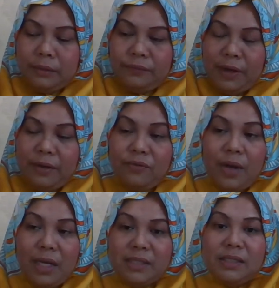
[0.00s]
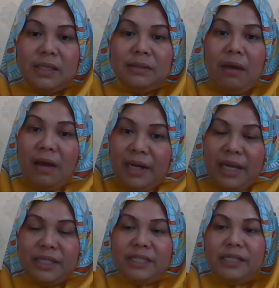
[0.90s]
very vast
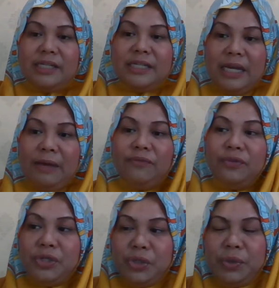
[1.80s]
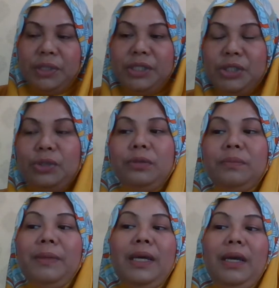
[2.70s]
knowledge in Islam. For sure, it should
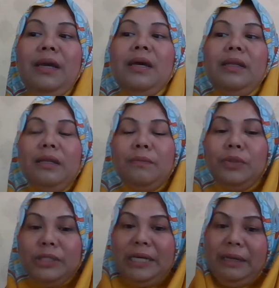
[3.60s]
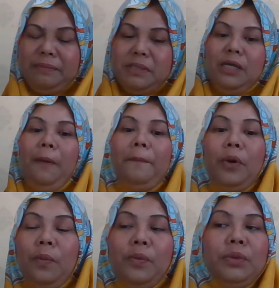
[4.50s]
be the Muslims,
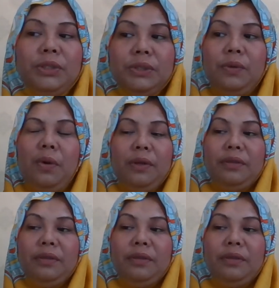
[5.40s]
promoter or